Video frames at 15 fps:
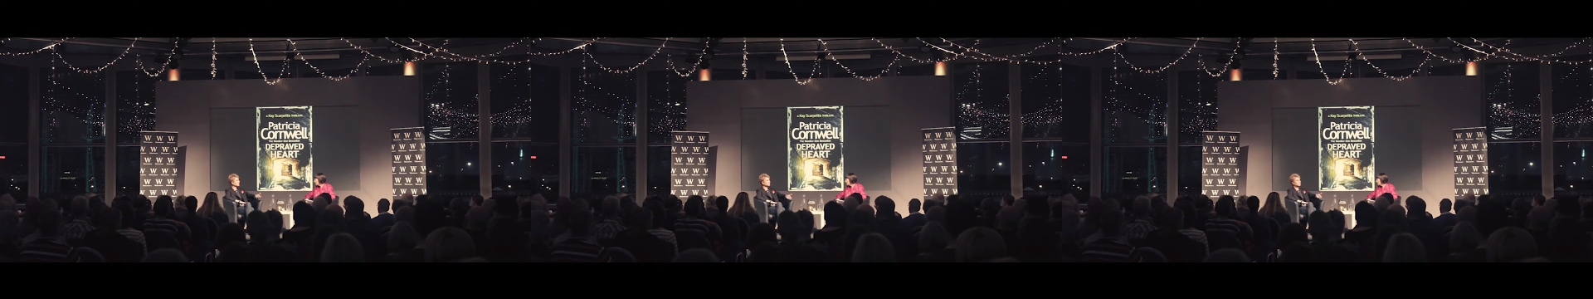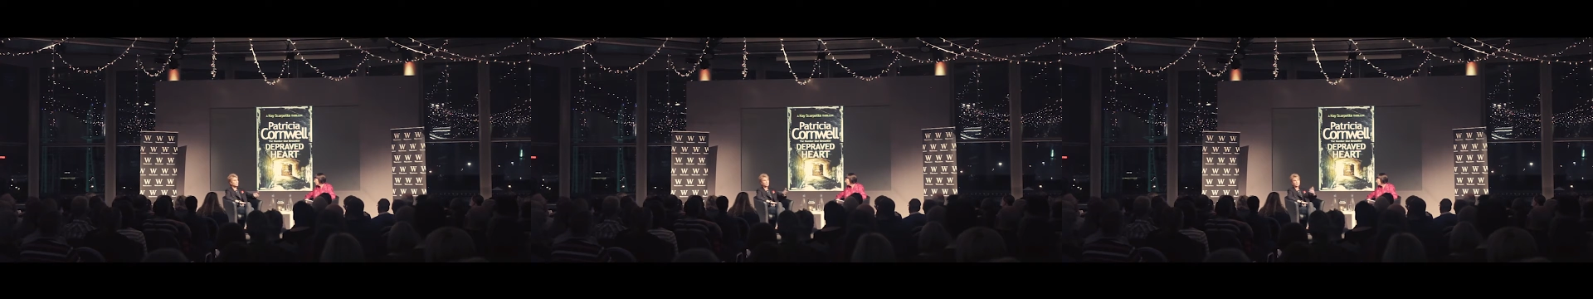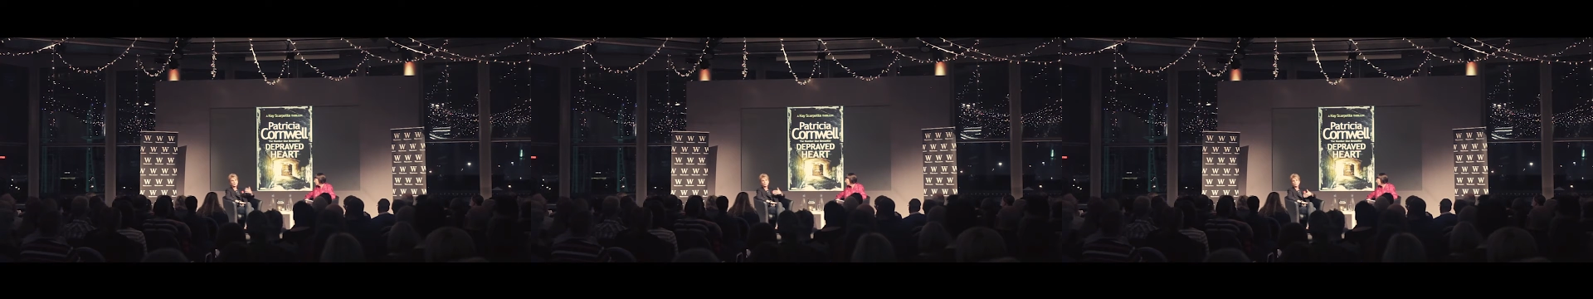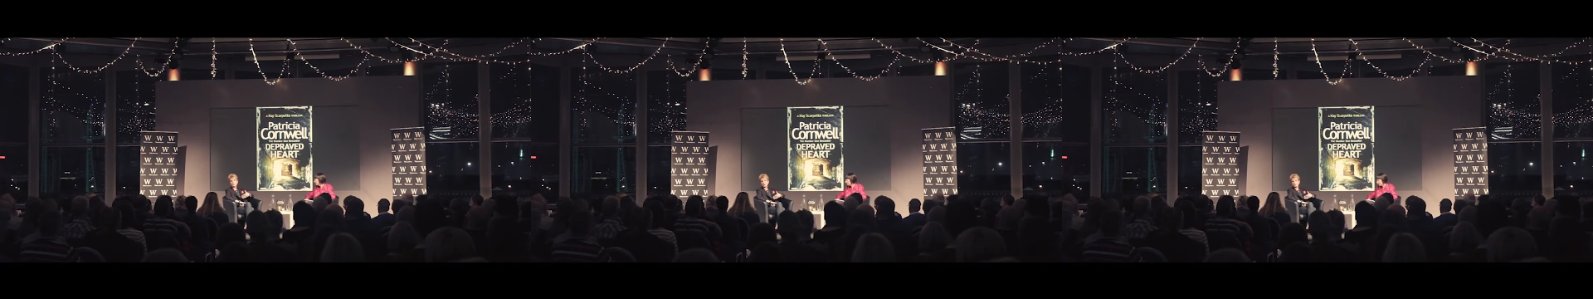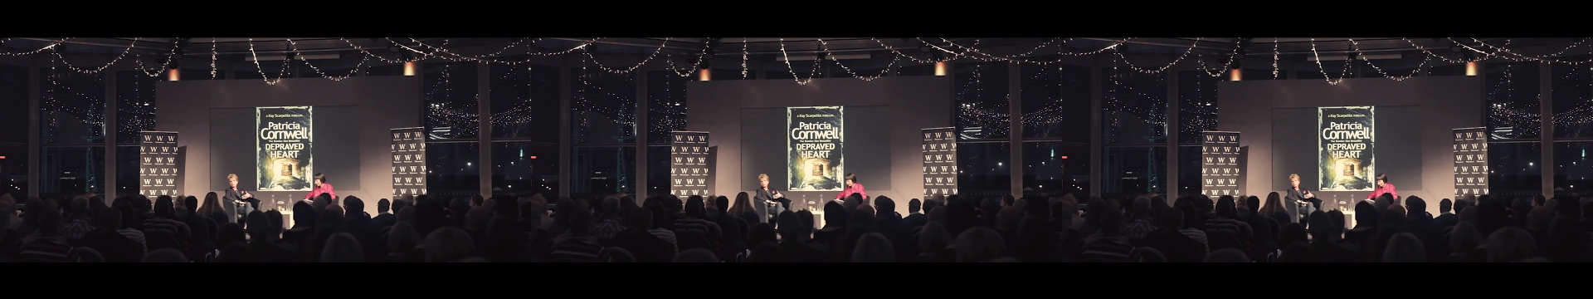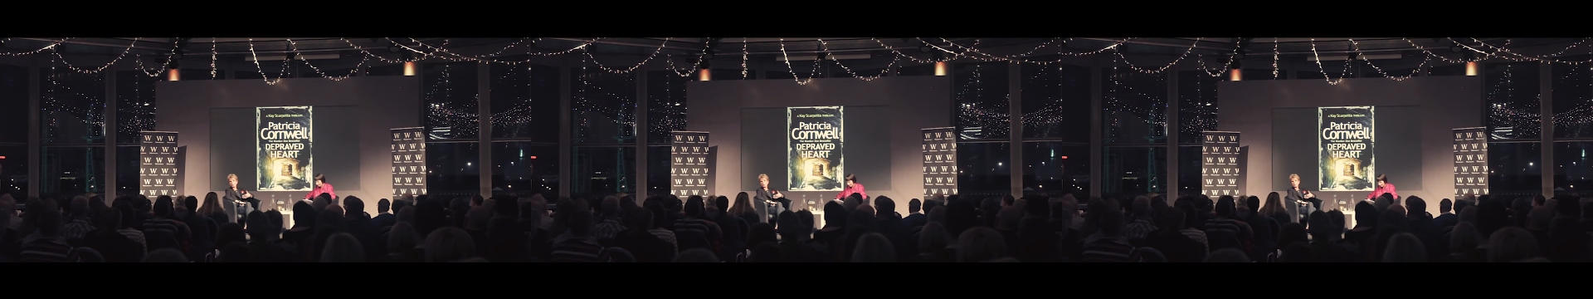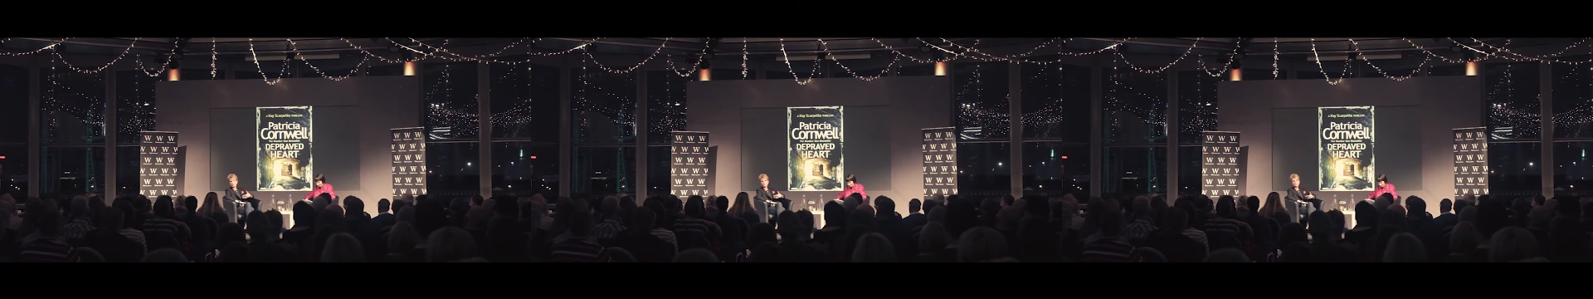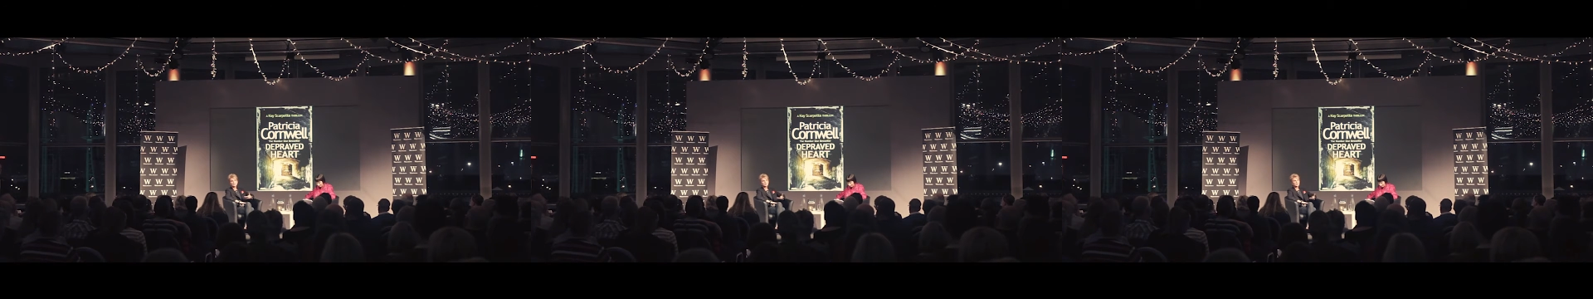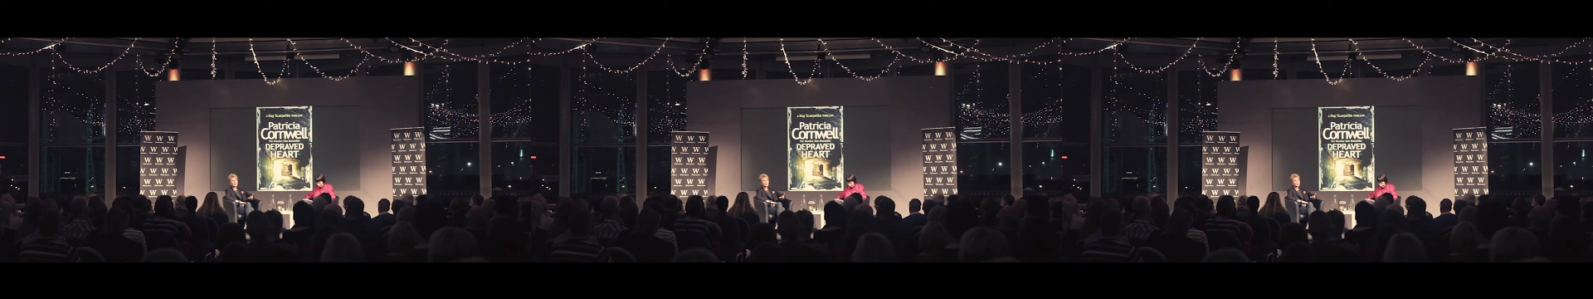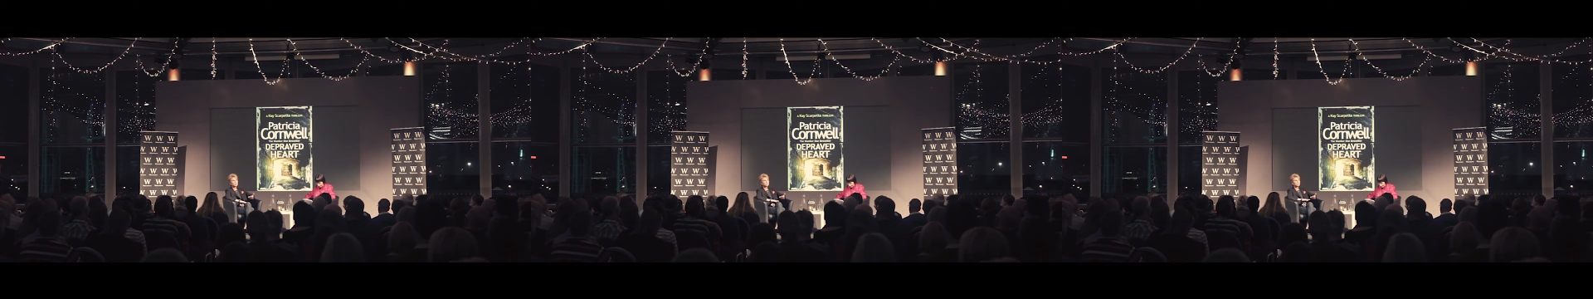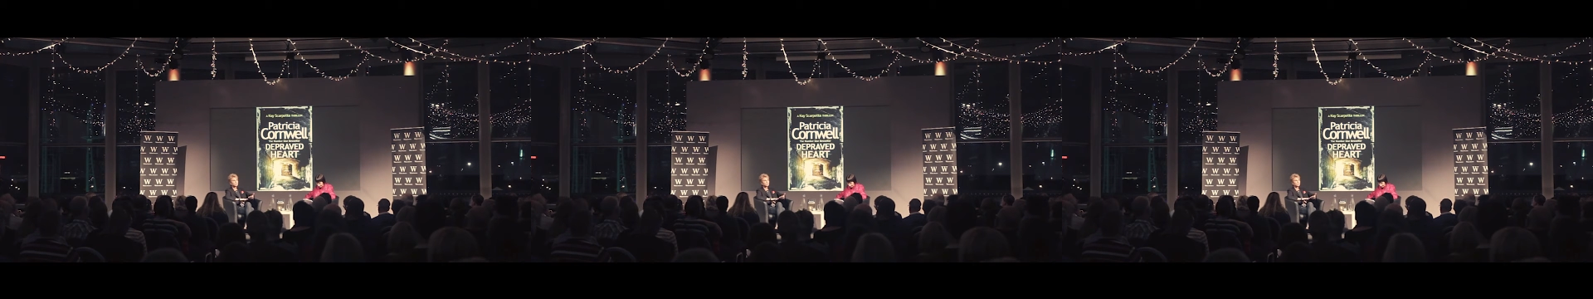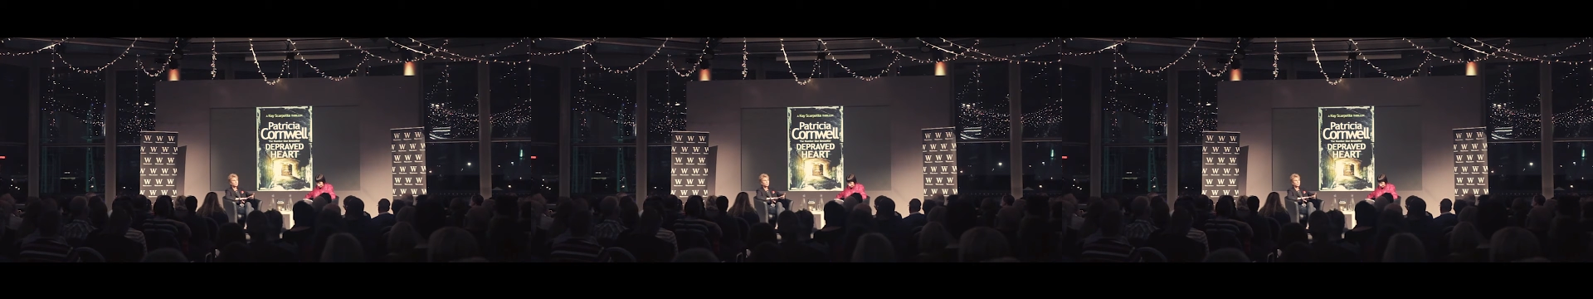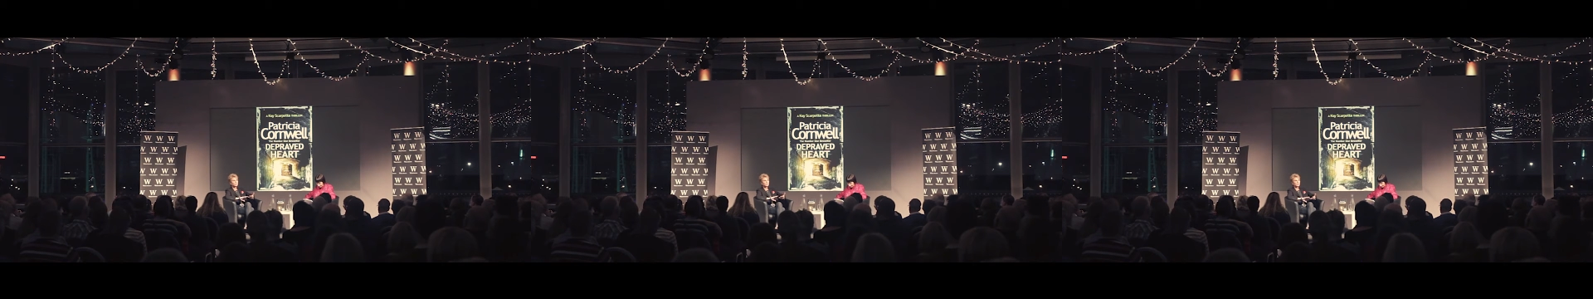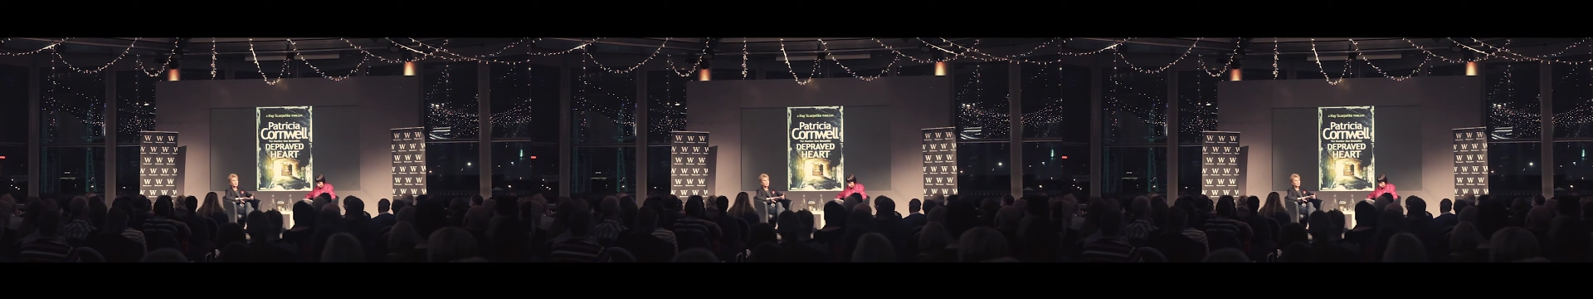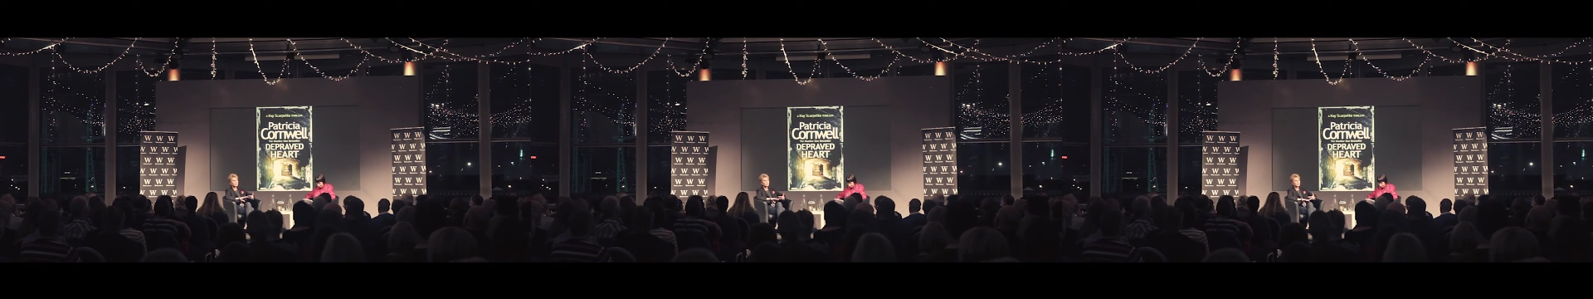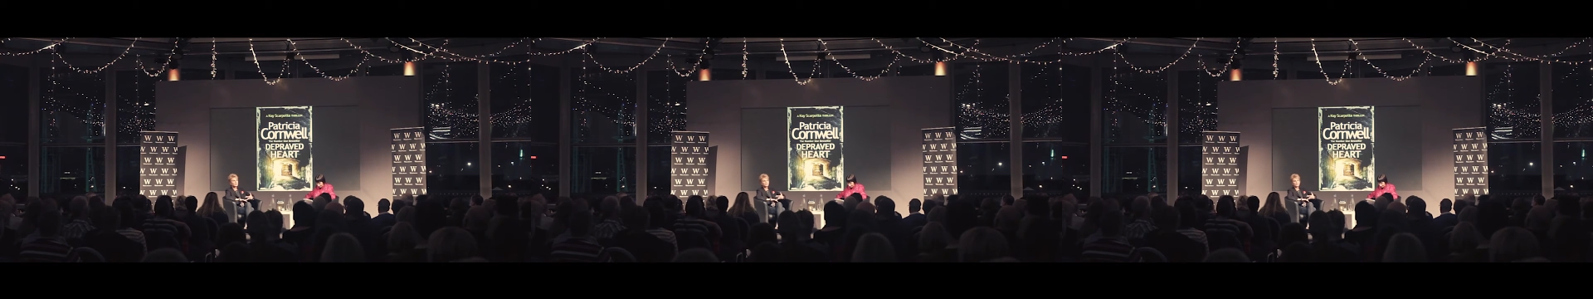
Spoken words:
Nobody's mouth can be seen.